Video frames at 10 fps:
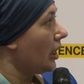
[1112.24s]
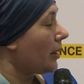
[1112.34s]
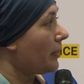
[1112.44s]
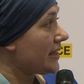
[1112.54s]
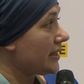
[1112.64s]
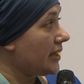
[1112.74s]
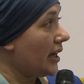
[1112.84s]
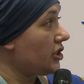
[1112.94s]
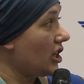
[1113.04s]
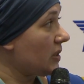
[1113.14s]
Capacity
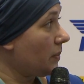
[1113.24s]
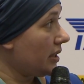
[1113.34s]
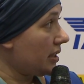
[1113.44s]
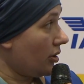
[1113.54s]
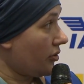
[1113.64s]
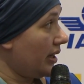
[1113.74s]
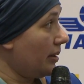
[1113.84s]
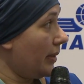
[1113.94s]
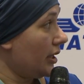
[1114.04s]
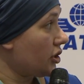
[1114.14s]
adjustments, I already
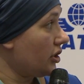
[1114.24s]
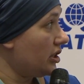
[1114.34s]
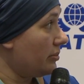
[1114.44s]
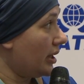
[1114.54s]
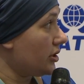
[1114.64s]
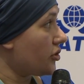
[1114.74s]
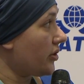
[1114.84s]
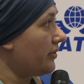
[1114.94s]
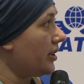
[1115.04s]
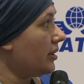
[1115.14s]
mentioned
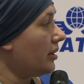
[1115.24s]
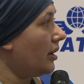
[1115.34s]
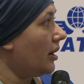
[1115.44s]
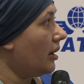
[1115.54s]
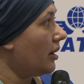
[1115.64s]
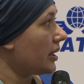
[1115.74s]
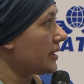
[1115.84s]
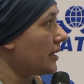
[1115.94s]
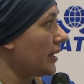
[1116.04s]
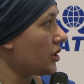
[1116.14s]
demand-driven
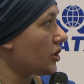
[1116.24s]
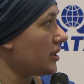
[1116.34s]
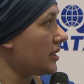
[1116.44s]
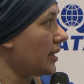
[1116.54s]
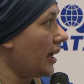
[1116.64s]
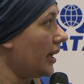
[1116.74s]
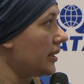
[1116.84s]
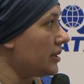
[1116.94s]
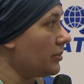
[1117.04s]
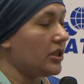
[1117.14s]
cancellations
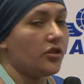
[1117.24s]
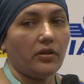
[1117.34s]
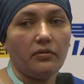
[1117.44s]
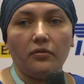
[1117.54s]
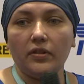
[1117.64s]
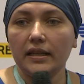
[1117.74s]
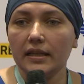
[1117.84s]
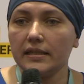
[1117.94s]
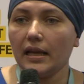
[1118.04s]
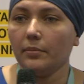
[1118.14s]
and demand-driven fleet
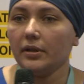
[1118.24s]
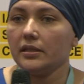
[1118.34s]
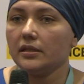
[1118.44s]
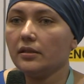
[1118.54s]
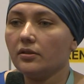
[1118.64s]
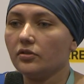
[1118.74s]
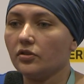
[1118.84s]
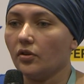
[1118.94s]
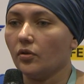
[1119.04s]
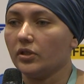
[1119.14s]
assignments.
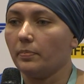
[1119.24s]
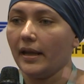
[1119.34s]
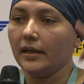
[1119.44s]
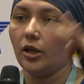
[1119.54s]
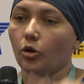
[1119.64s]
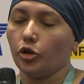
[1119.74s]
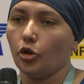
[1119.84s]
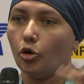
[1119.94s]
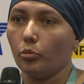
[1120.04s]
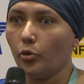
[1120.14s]
So depending on
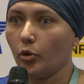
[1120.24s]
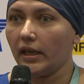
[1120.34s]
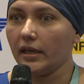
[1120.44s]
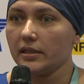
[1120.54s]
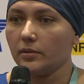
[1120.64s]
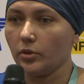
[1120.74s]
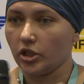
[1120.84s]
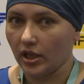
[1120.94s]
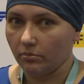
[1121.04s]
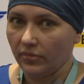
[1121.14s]
your bookings,
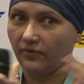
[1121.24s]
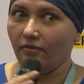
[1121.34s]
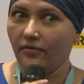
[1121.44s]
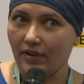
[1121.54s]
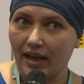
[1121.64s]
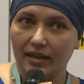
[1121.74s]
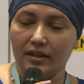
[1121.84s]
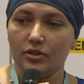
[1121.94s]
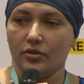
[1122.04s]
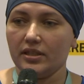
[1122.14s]
which can be fed
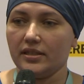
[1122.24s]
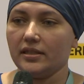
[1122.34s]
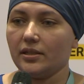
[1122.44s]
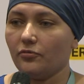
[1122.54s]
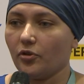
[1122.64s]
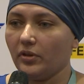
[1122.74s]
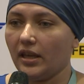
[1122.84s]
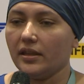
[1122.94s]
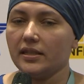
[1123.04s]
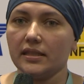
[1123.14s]
into the system from
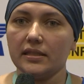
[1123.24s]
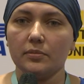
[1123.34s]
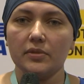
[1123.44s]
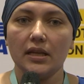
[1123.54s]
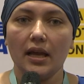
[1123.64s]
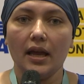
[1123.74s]
the other systems,